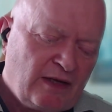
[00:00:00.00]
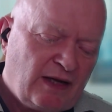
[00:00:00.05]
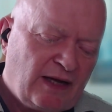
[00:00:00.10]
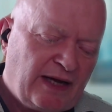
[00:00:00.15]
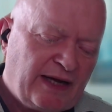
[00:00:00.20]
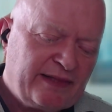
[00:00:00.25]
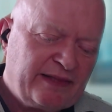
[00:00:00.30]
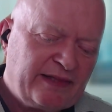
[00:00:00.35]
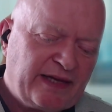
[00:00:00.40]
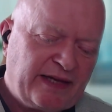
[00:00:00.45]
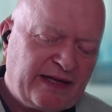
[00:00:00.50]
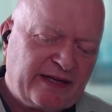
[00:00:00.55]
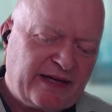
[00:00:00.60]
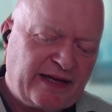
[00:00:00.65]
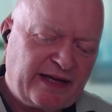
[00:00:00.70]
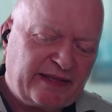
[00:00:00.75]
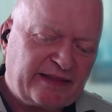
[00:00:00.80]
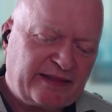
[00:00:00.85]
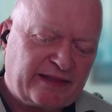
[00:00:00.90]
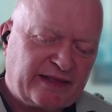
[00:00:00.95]
and there
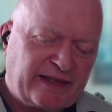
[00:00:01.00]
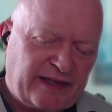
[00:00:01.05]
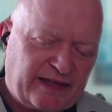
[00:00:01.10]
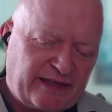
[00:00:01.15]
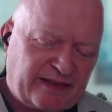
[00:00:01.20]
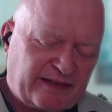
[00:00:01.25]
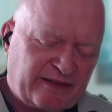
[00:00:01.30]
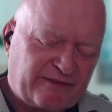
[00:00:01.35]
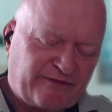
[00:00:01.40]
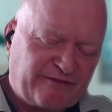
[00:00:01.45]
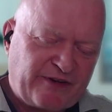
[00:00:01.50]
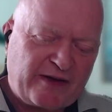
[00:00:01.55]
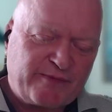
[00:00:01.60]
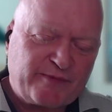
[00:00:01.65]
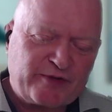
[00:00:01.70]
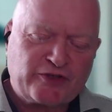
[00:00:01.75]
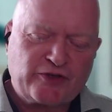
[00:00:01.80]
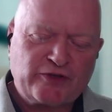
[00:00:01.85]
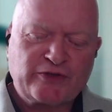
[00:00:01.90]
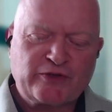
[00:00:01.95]
in
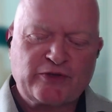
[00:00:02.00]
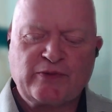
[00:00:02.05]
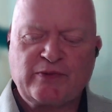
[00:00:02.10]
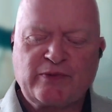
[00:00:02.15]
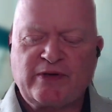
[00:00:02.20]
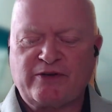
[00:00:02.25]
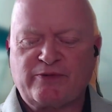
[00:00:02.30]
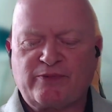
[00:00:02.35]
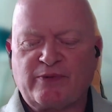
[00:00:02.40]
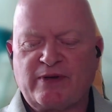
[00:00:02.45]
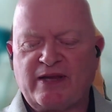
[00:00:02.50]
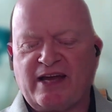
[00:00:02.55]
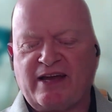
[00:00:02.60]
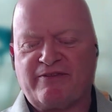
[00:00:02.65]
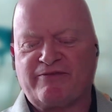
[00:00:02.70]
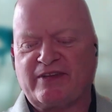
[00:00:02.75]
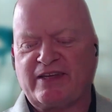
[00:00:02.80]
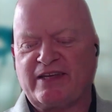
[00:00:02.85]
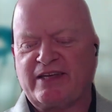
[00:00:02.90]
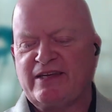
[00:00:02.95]
pharmaceutical world we
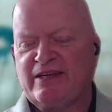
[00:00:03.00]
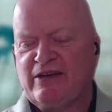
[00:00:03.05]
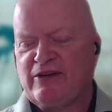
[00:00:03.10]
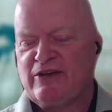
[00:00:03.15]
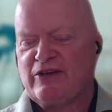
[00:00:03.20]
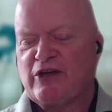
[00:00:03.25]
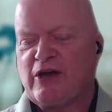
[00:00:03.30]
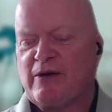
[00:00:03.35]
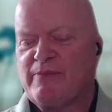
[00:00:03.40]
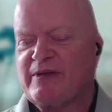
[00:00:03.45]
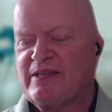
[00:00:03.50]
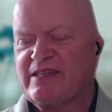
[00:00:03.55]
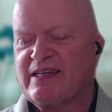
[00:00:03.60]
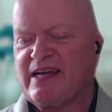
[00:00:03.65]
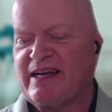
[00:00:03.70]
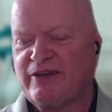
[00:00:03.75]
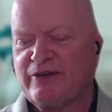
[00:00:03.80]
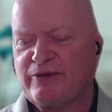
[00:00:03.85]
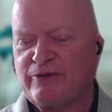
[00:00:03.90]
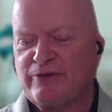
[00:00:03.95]
have the Common
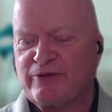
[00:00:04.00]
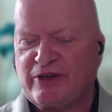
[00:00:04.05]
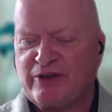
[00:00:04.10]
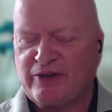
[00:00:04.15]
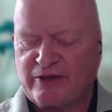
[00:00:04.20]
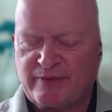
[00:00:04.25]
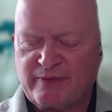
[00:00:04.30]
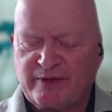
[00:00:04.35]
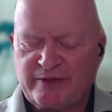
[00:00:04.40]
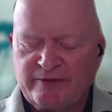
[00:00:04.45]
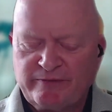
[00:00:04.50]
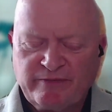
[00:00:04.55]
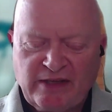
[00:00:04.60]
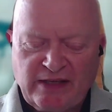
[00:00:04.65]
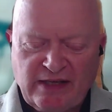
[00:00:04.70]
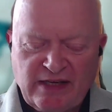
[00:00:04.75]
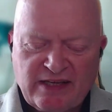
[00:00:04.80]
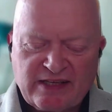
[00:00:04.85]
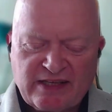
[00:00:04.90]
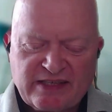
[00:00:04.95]
Technical Document.
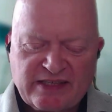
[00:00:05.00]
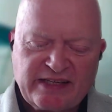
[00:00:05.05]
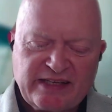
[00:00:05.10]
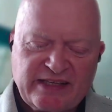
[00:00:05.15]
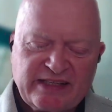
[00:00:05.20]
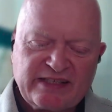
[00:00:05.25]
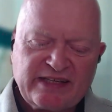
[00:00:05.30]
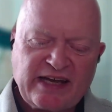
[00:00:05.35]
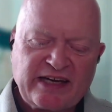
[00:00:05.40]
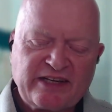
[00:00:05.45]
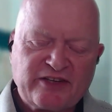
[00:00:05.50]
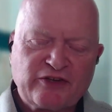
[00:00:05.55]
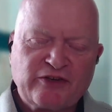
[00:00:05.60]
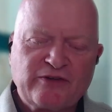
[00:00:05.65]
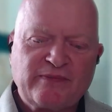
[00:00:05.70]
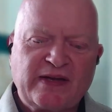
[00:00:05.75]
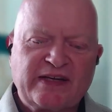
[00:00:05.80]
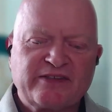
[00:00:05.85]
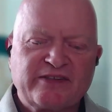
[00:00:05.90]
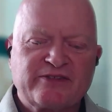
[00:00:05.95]
So the International
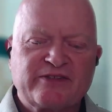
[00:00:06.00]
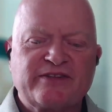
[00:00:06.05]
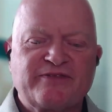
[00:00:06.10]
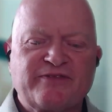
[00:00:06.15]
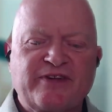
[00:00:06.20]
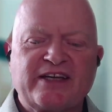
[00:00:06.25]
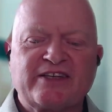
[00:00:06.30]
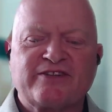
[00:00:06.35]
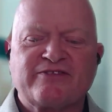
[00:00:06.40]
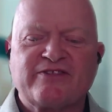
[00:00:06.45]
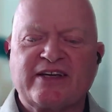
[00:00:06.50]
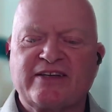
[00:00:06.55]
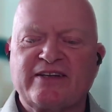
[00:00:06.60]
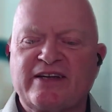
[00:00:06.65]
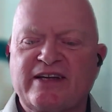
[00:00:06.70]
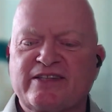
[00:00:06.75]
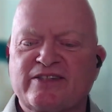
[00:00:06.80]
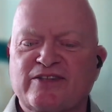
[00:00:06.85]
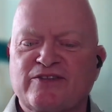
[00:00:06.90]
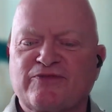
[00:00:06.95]
Medical Device
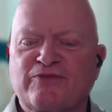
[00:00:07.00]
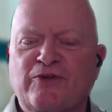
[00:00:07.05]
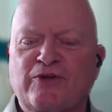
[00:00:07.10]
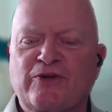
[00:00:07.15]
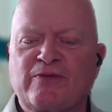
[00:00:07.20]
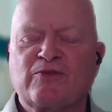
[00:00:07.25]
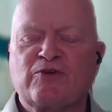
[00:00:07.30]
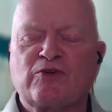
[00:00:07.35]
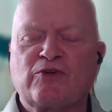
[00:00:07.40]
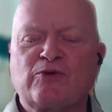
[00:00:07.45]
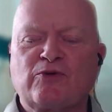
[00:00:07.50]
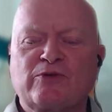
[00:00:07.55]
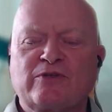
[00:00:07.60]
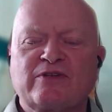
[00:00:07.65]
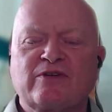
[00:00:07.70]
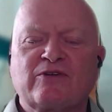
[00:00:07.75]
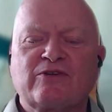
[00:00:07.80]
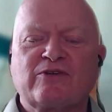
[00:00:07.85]
Regulators Forum called